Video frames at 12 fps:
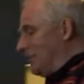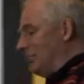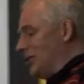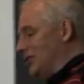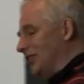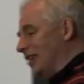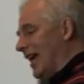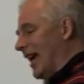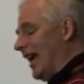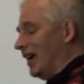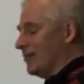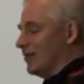business,
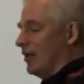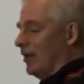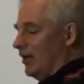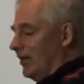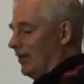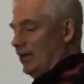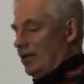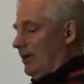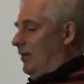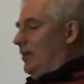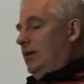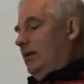house,
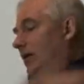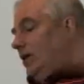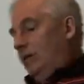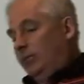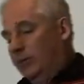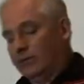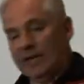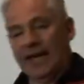bit of